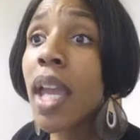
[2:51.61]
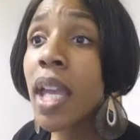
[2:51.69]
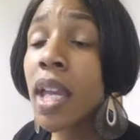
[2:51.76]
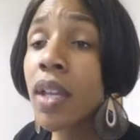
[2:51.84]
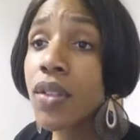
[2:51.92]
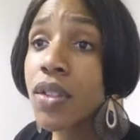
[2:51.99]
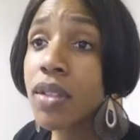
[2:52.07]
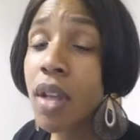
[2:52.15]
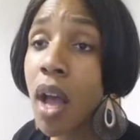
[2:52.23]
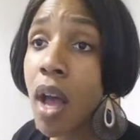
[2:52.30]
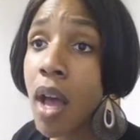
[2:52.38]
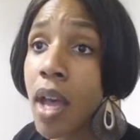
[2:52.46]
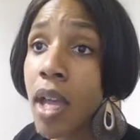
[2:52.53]
each
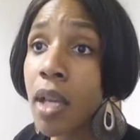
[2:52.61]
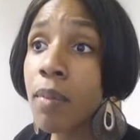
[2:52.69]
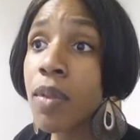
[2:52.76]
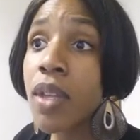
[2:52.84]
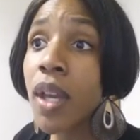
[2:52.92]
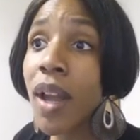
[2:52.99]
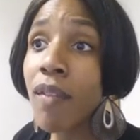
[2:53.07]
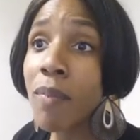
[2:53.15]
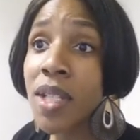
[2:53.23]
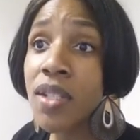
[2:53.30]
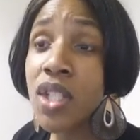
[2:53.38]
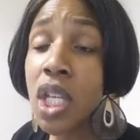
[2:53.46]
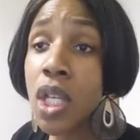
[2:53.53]
time there have
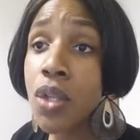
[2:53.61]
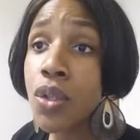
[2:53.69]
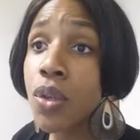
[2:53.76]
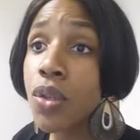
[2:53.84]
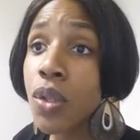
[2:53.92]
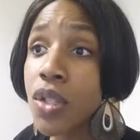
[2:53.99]
been teachers